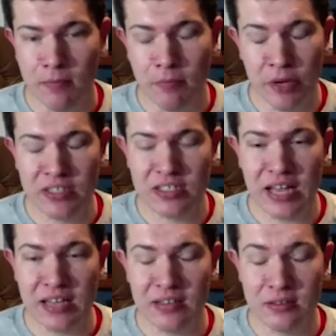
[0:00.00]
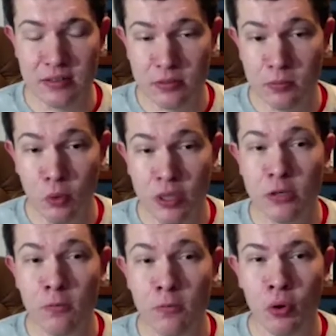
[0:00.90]
But when
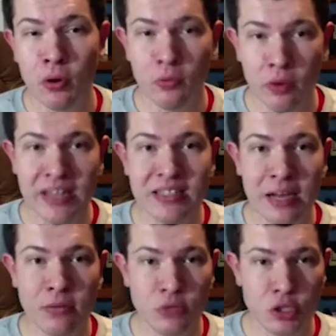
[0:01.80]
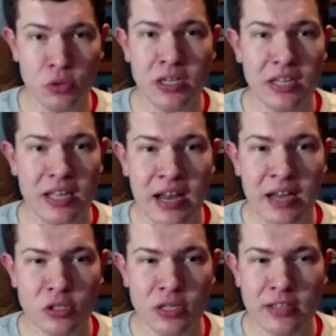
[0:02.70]
you bore right down to it, it
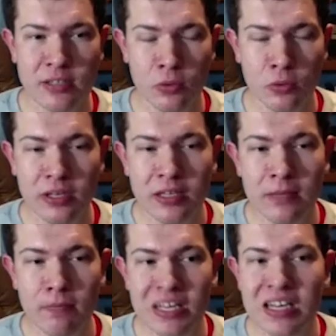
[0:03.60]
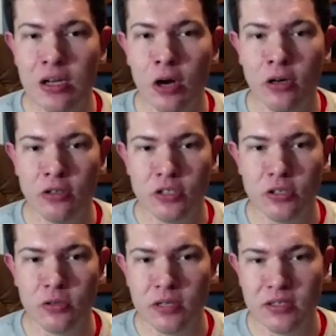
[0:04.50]
actually has a really beating heart
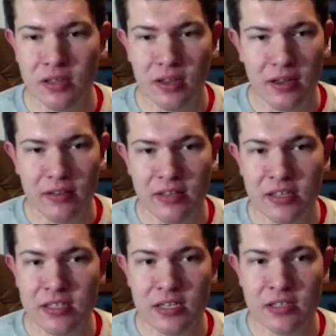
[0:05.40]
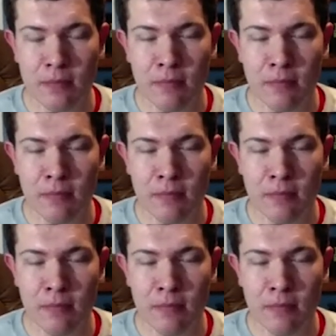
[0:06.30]
to it. This is a